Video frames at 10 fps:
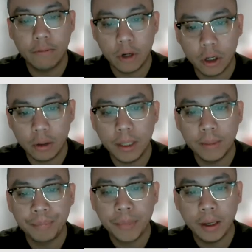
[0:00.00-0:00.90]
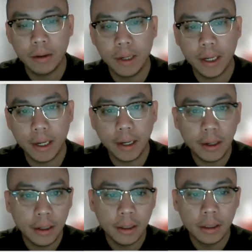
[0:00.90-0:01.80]
verb,
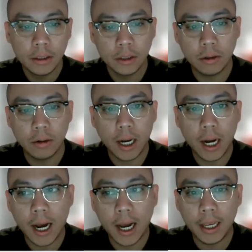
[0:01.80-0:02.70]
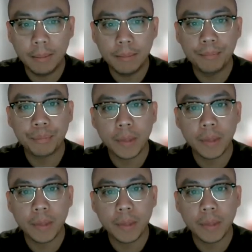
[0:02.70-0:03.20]
okay? So I'm,